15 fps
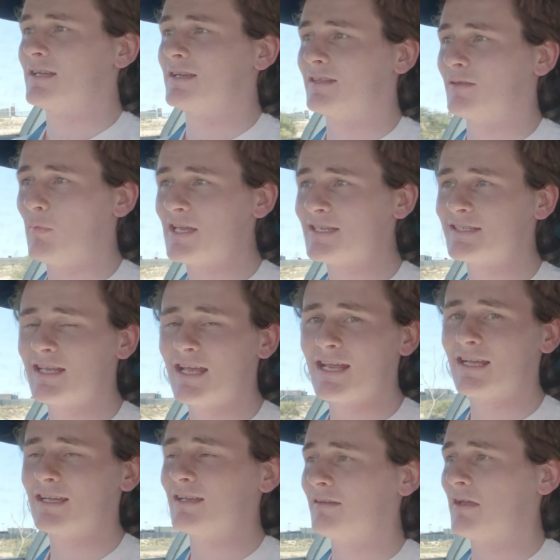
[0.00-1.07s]
The
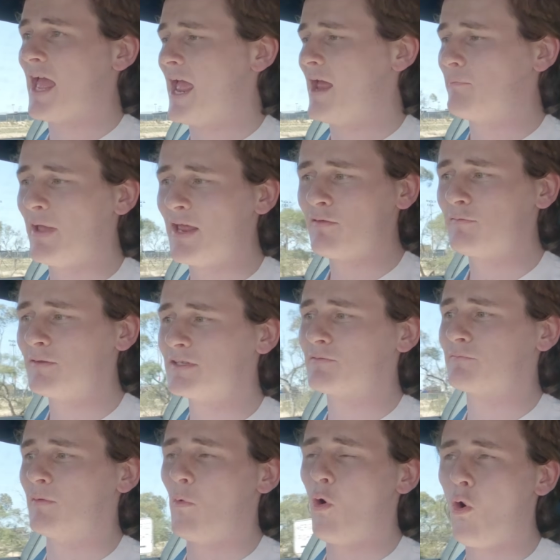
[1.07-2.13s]
Mustang benefits
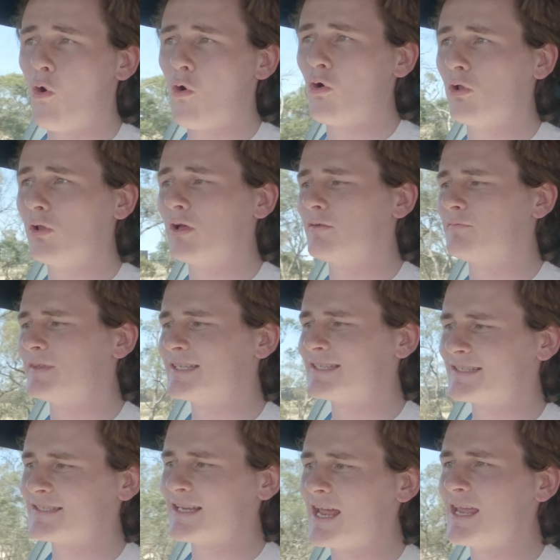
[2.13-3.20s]
from all of the
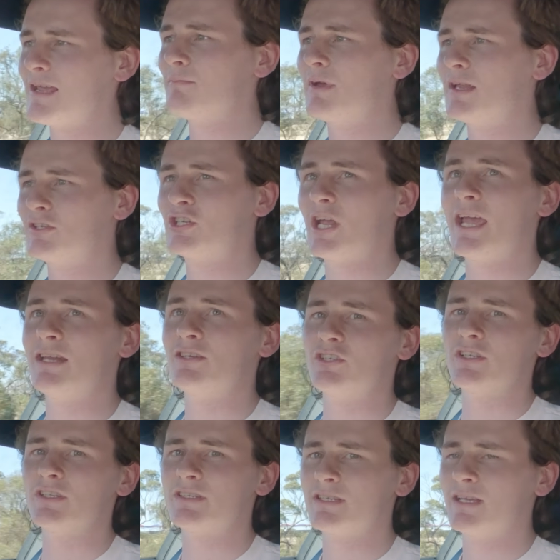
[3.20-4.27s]
same
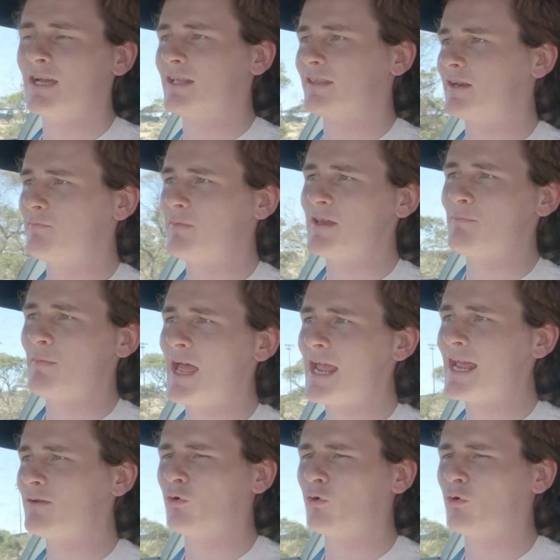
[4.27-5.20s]
changes that have been made,